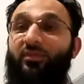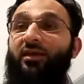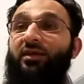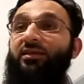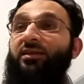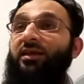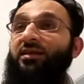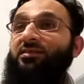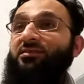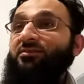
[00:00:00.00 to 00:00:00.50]

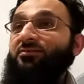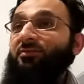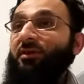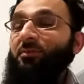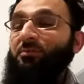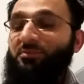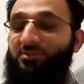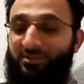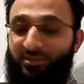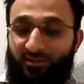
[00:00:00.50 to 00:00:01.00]
yes,
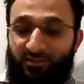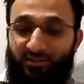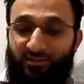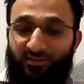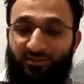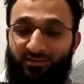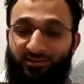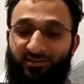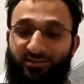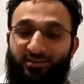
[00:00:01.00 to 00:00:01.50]
Webster,
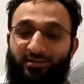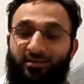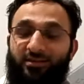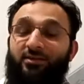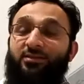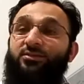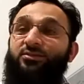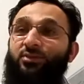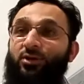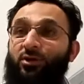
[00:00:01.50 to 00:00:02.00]

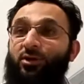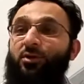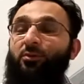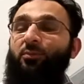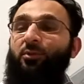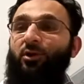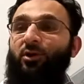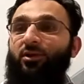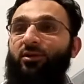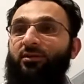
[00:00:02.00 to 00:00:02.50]
soccer
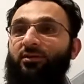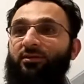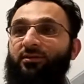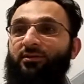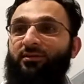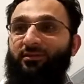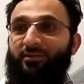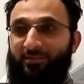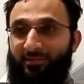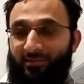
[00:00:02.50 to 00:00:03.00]
ball.
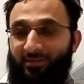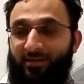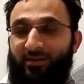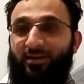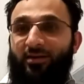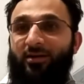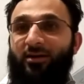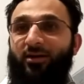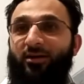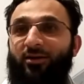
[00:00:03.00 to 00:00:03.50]

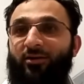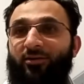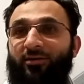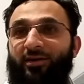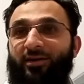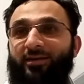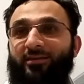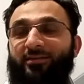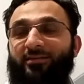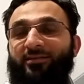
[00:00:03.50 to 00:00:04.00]
All
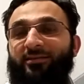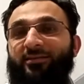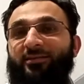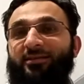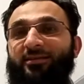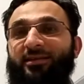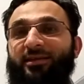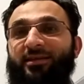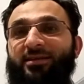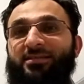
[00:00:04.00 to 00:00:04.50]
right.
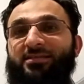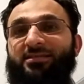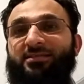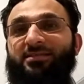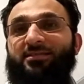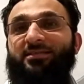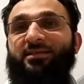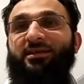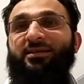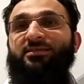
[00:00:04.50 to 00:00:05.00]

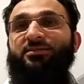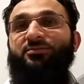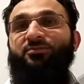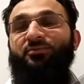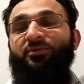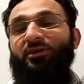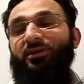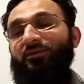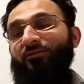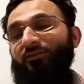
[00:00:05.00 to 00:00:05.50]
Yes, that's
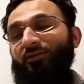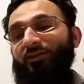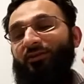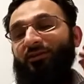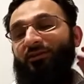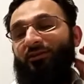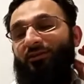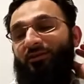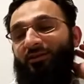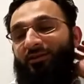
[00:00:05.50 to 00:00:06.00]

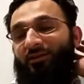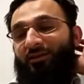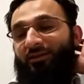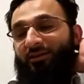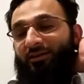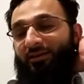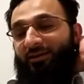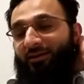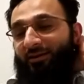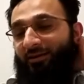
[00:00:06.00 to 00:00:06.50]
very
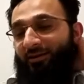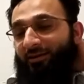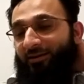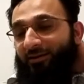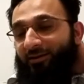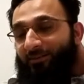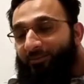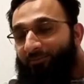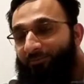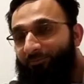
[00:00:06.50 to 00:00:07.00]

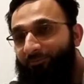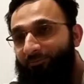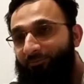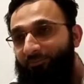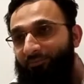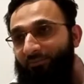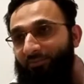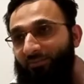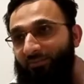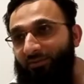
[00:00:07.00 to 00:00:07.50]
um,
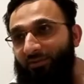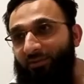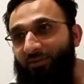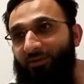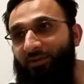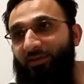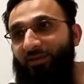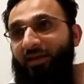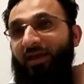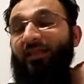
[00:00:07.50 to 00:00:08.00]

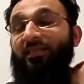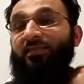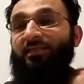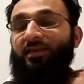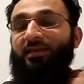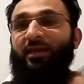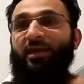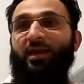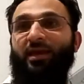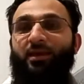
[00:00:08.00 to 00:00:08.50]
healthy
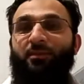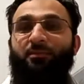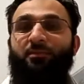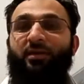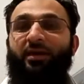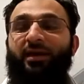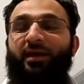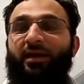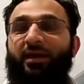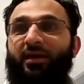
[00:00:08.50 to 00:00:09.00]
game.
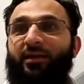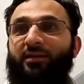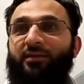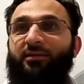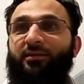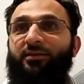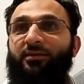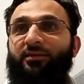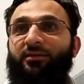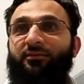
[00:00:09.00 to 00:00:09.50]

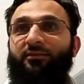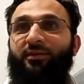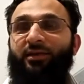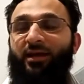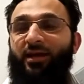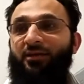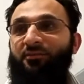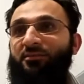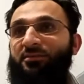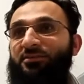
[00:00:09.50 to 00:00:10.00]
And when
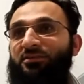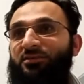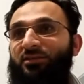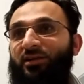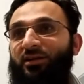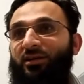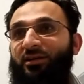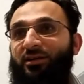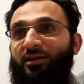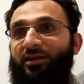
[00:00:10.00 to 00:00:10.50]
I was
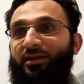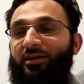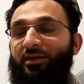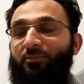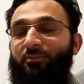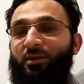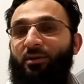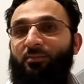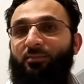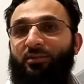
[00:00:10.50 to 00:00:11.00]
young, I
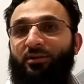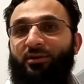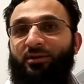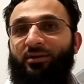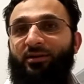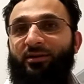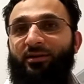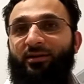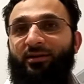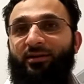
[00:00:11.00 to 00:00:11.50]

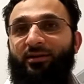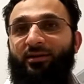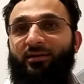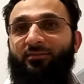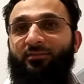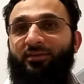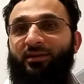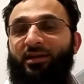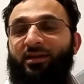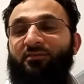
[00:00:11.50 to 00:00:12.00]
remember
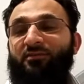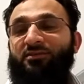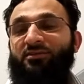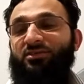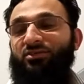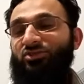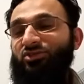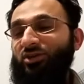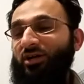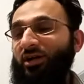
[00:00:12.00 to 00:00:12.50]
when I was a
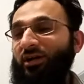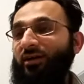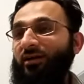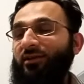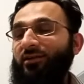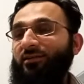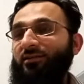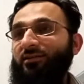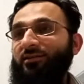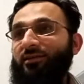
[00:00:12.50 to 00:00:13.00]

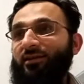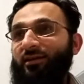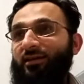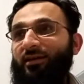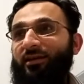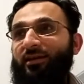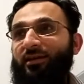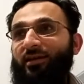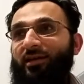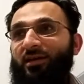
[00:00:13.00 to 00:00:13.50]
child,
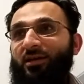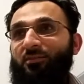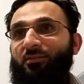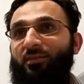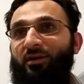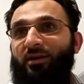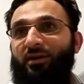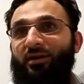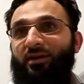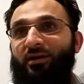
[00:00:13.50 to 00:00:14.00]
in
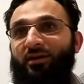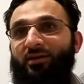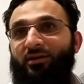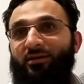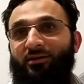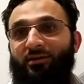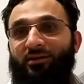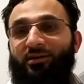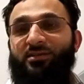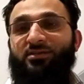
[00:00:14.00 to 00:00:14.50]
my
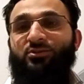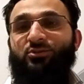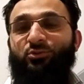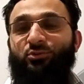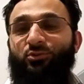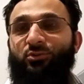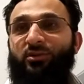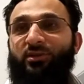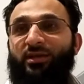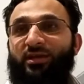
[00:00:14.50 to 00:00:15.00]
early
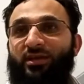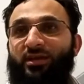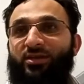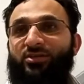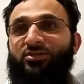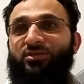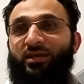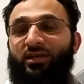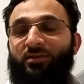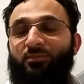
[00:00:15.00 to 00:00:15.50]
school age, I